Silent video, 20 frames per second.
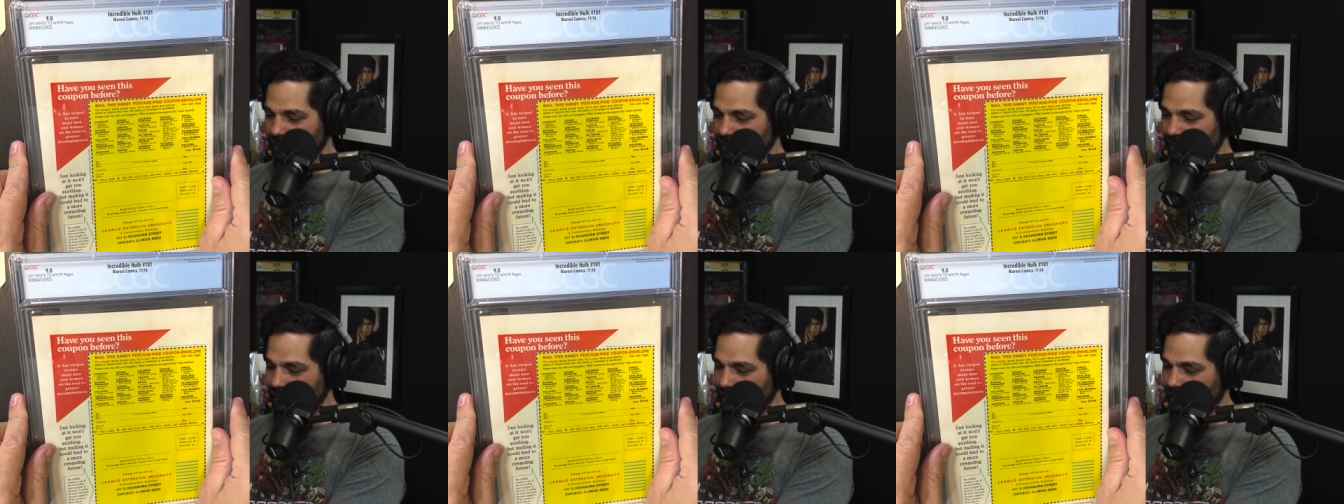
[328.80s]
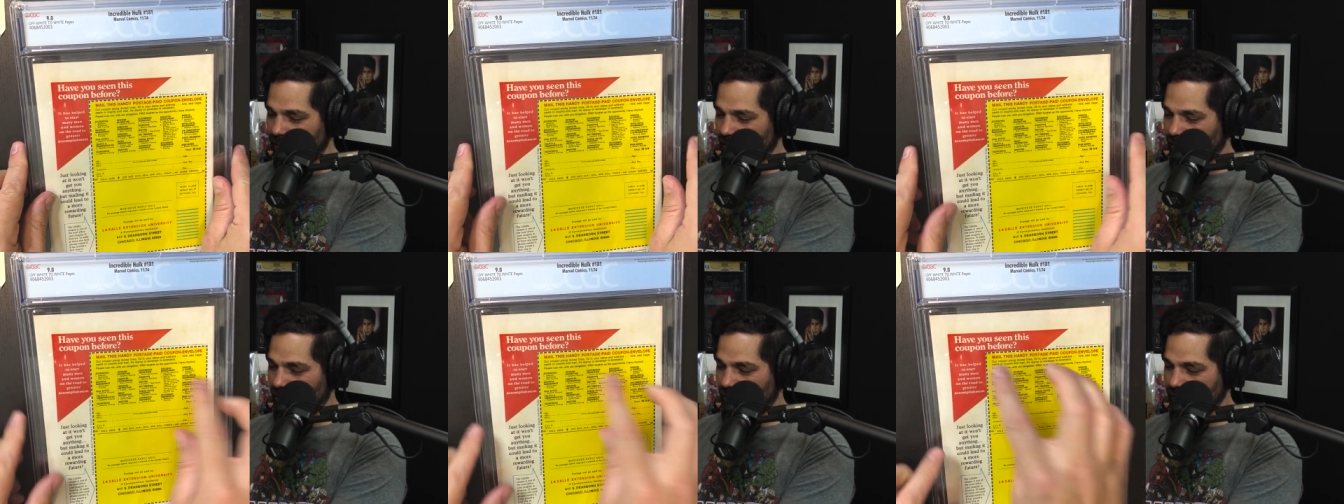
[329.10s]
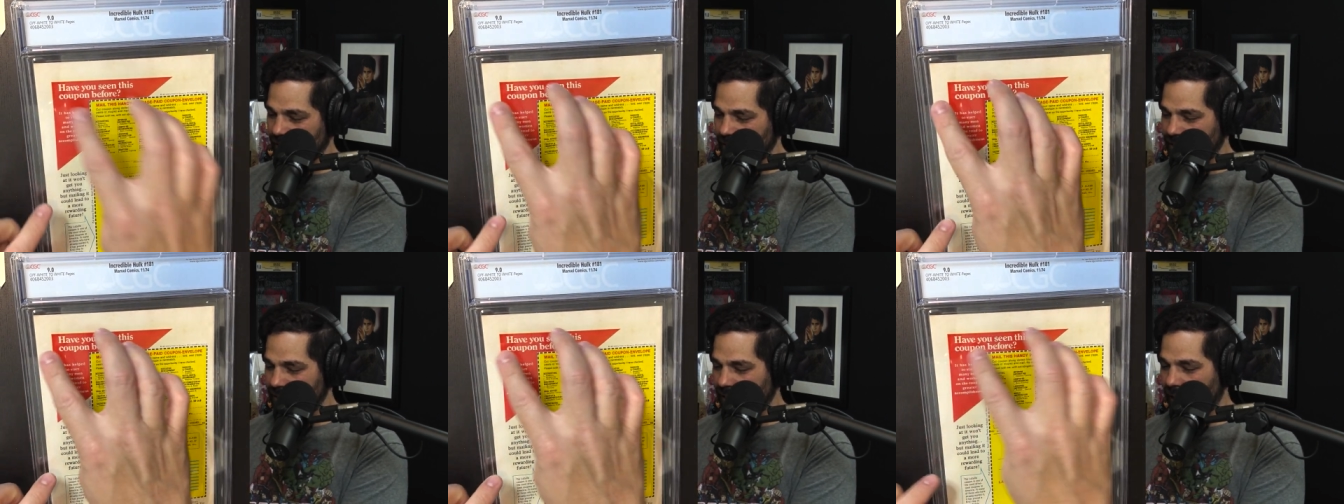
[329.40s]
along
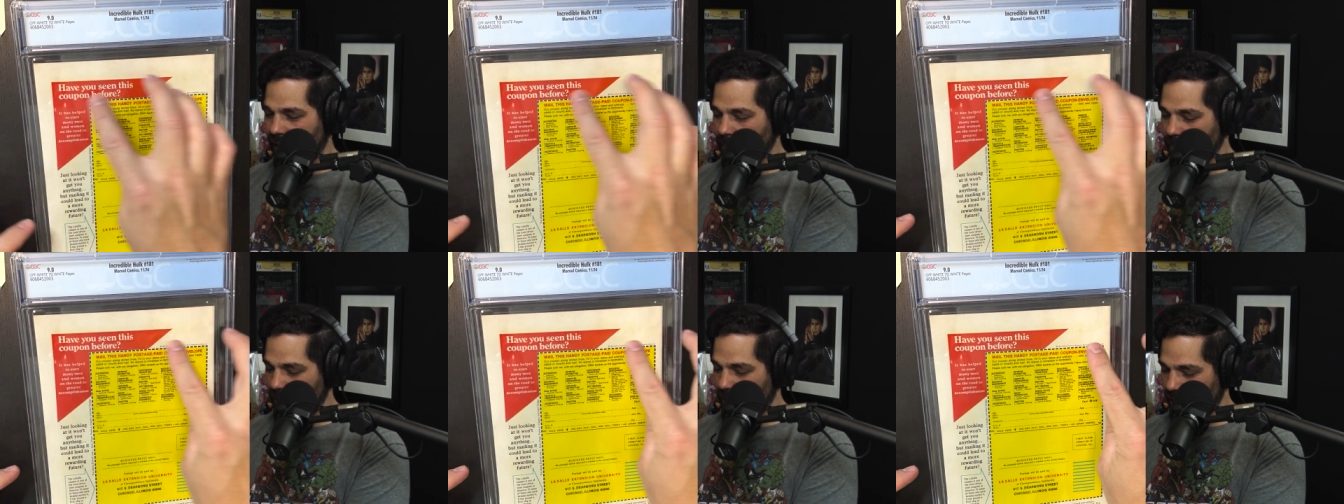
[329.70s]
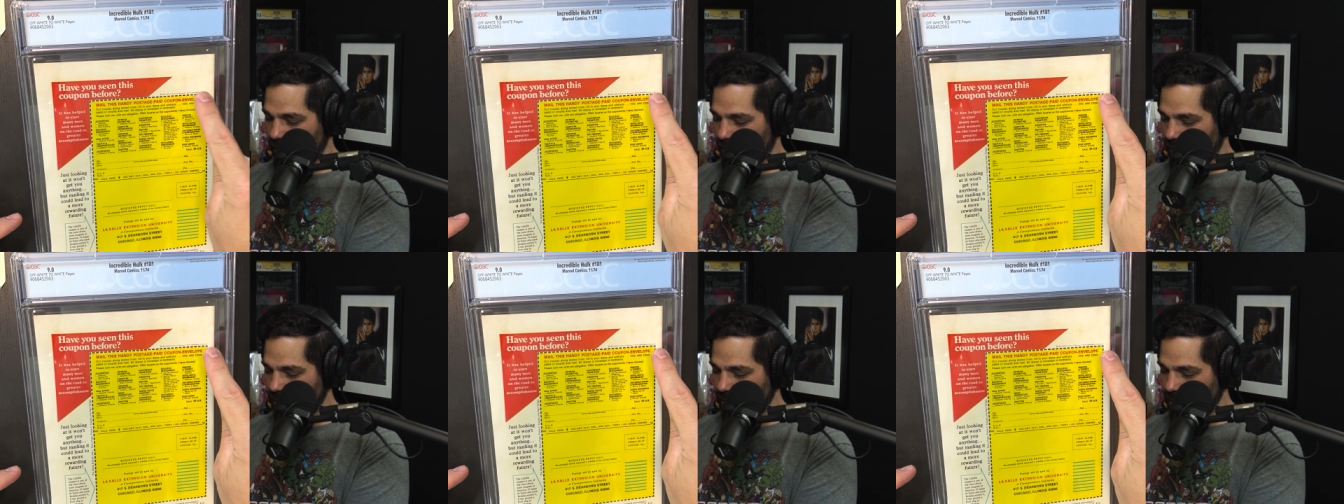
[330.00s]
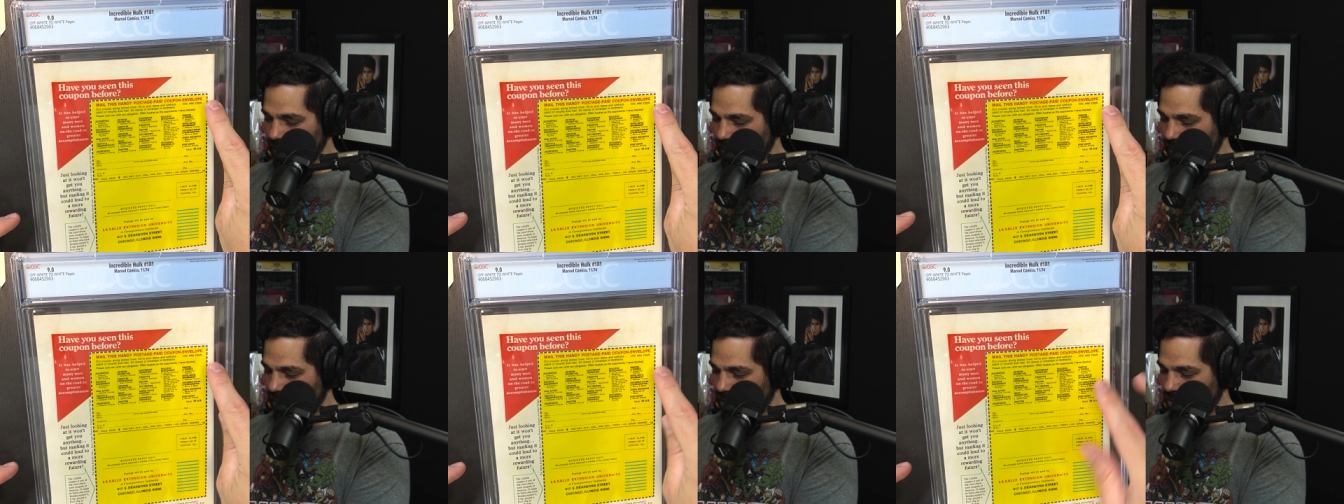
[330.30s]
the top here.
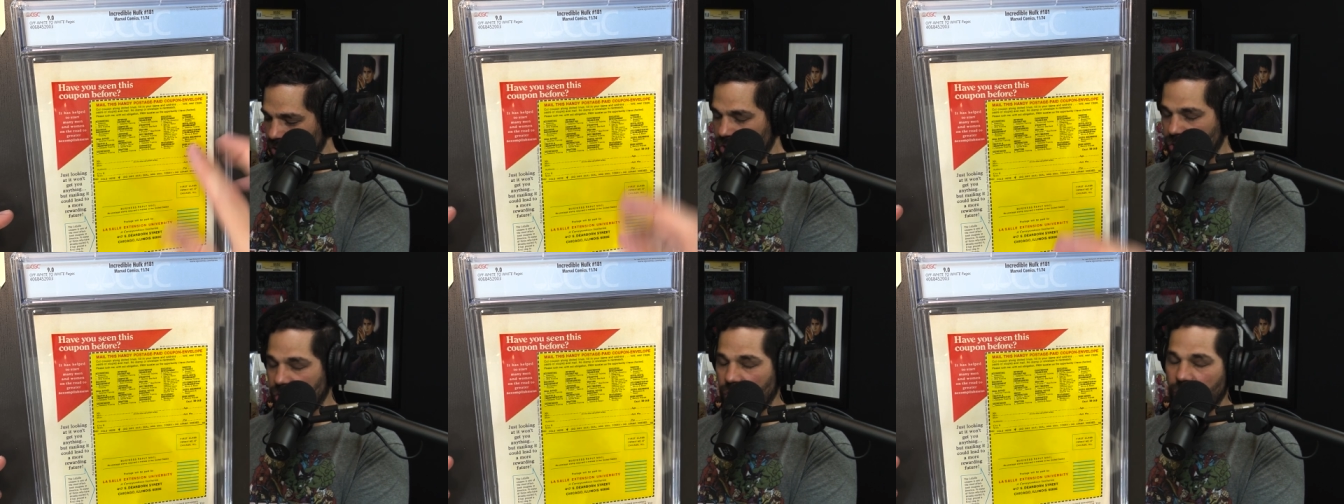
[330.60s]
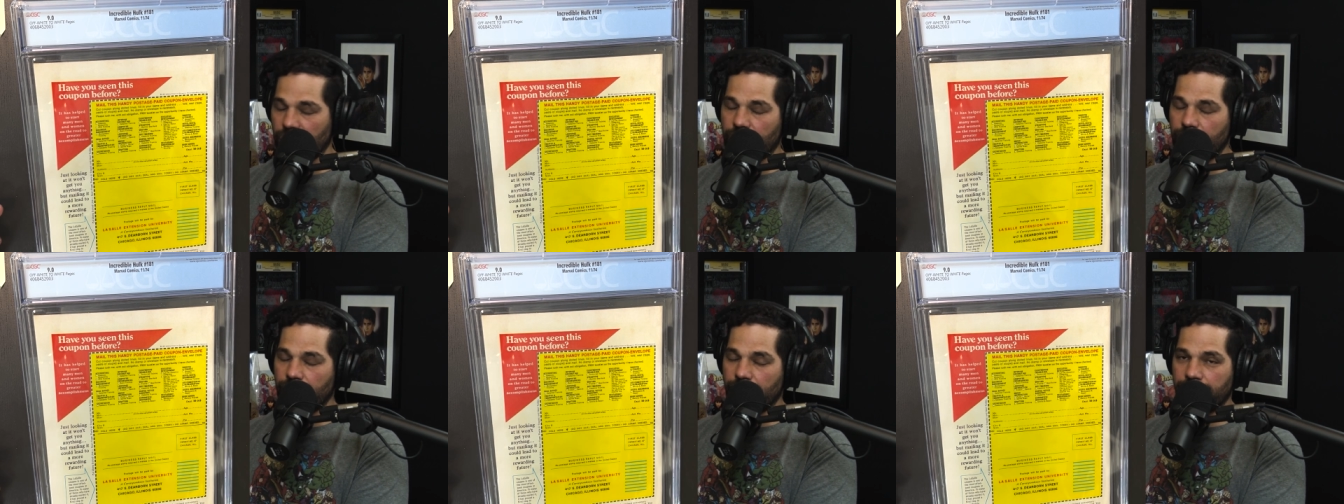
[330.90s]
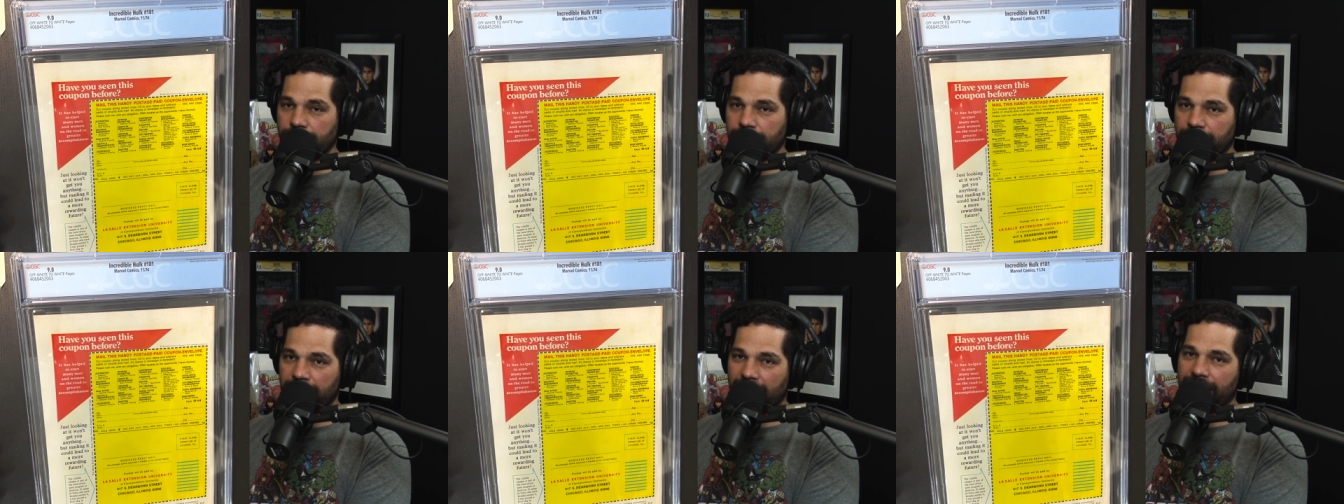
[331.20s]
So
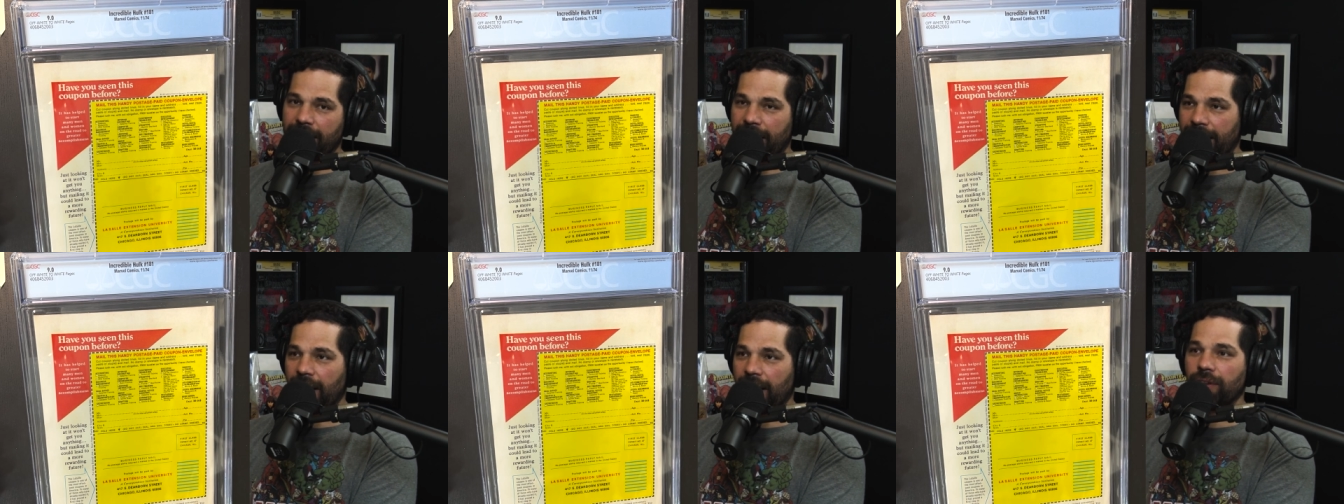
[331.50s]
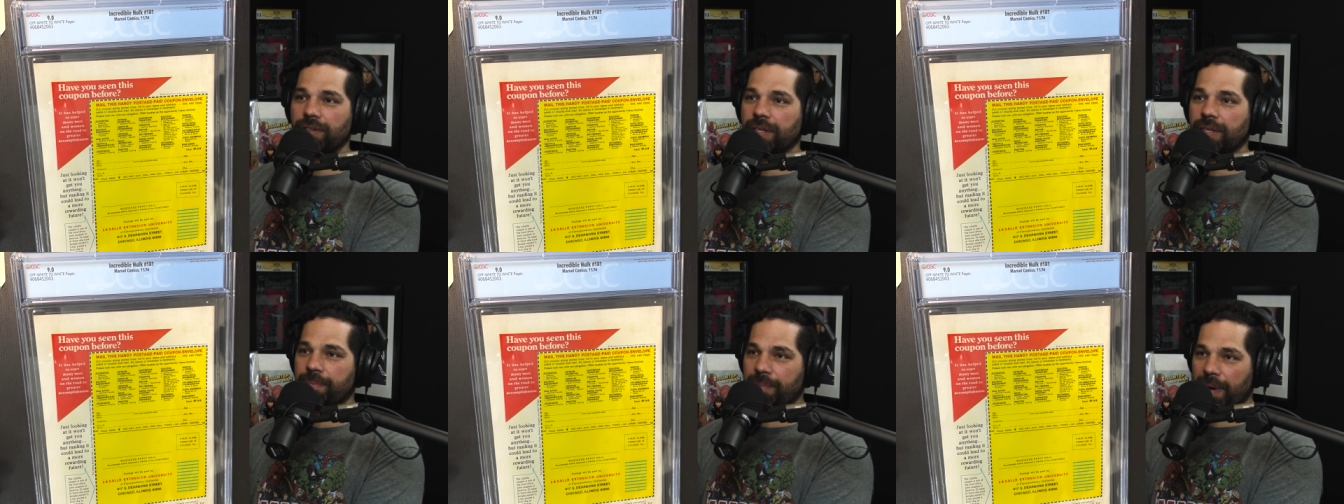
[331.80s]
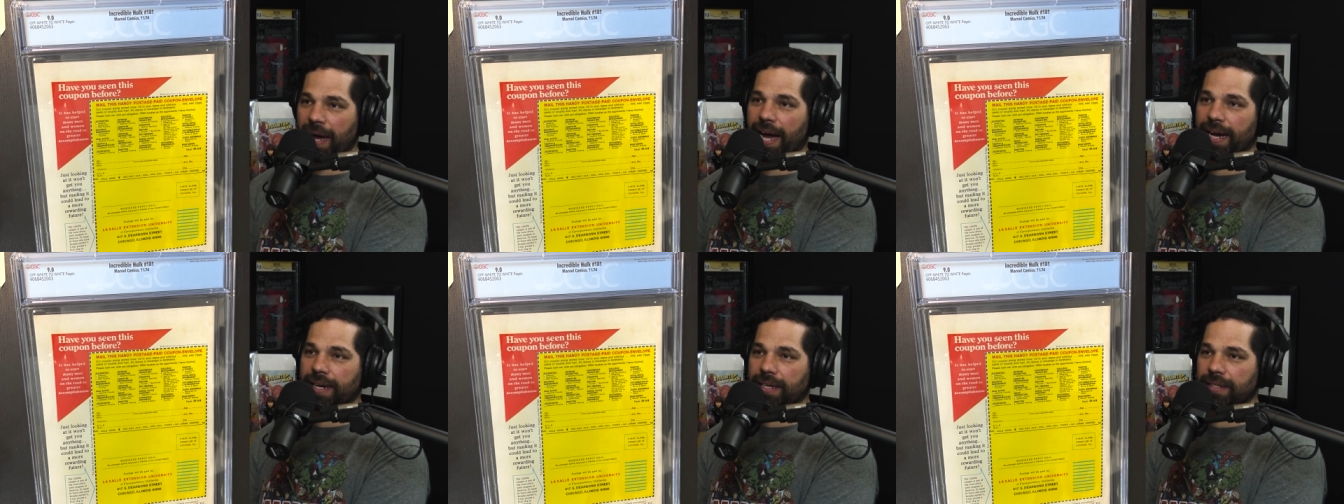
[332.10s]
that held it
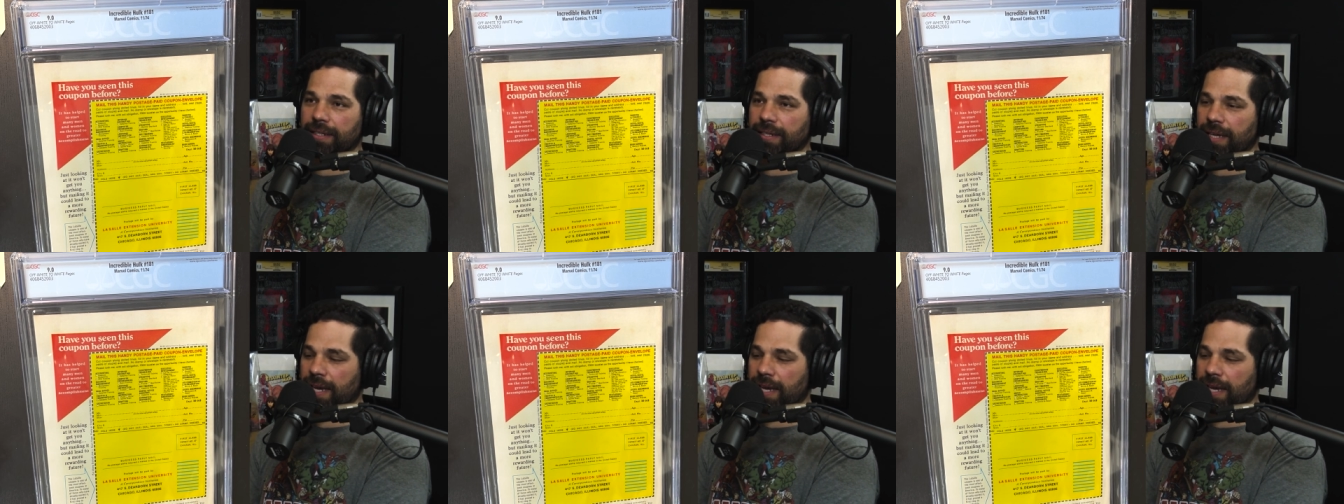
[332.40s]
back.